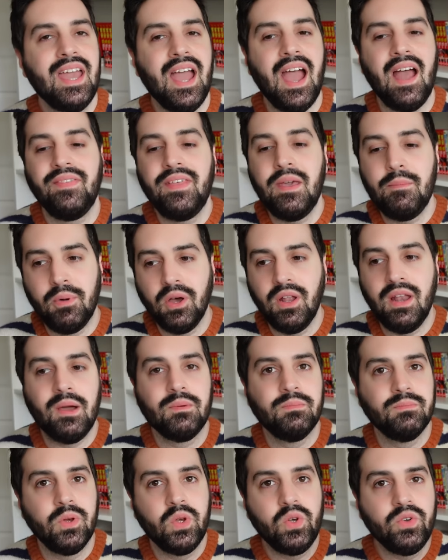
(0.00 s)
And they pull
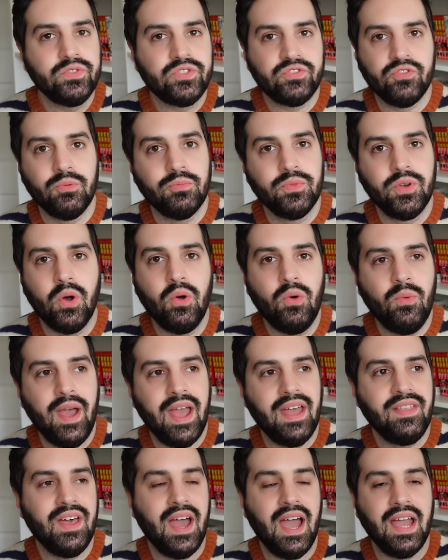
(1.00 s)
out moves from
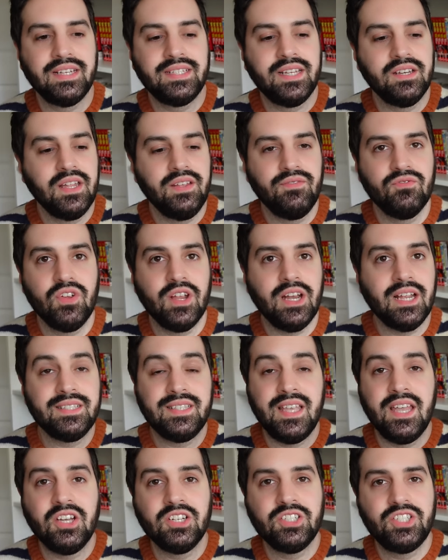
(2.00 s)
nowhere that I didn't even realize
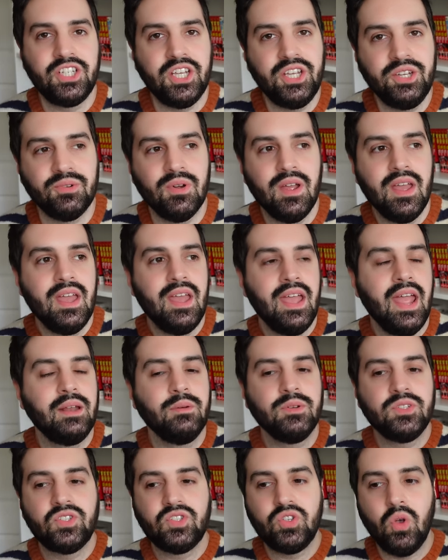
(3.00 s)
they could do. And it
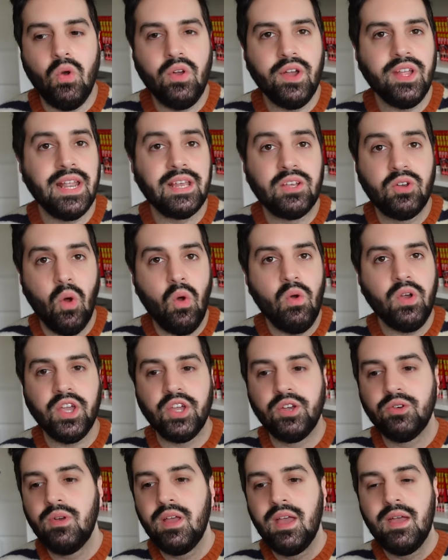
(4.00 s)
was so good. Like
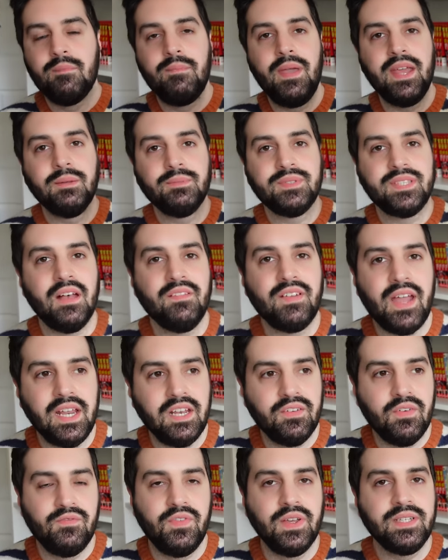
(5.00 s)
Goku making himself
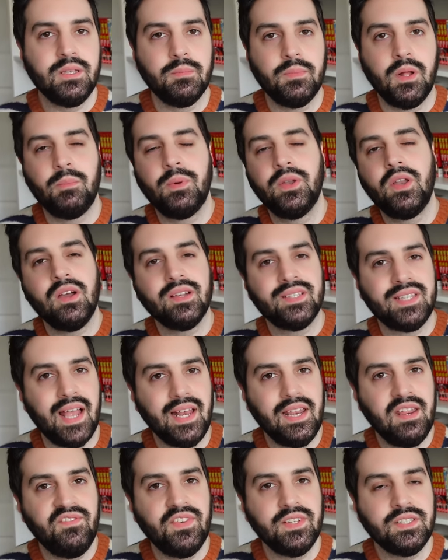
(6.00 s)
kind of invisible, but not
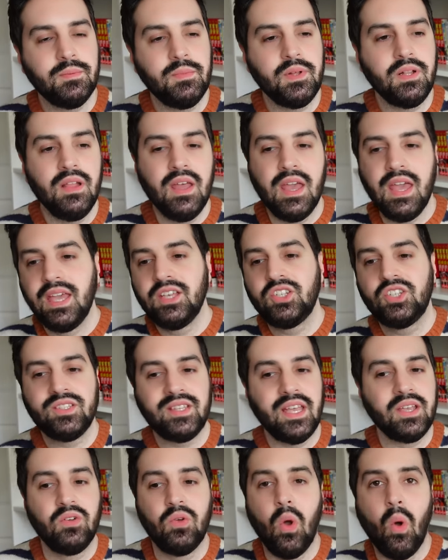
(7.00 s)
exactly invisible. He's just
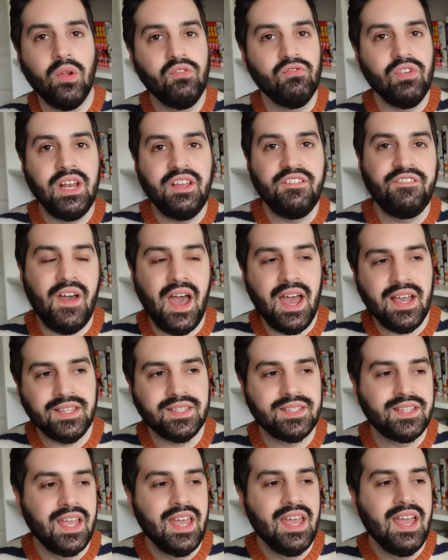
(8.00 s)
like going really
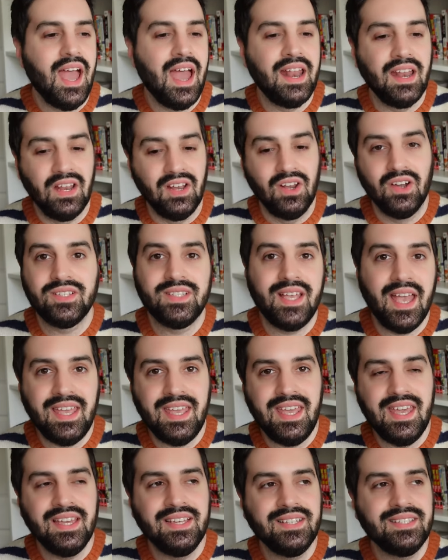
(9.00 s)
fast and it looks like
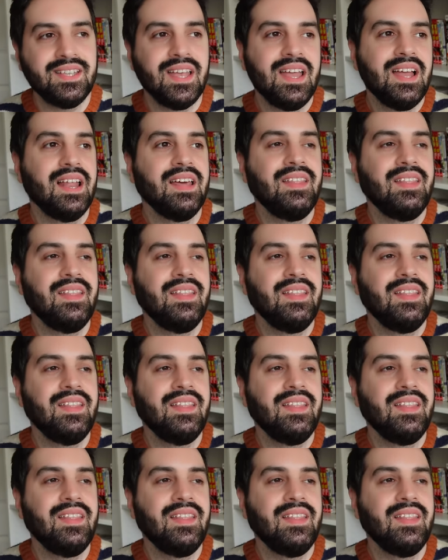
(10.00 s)
he is.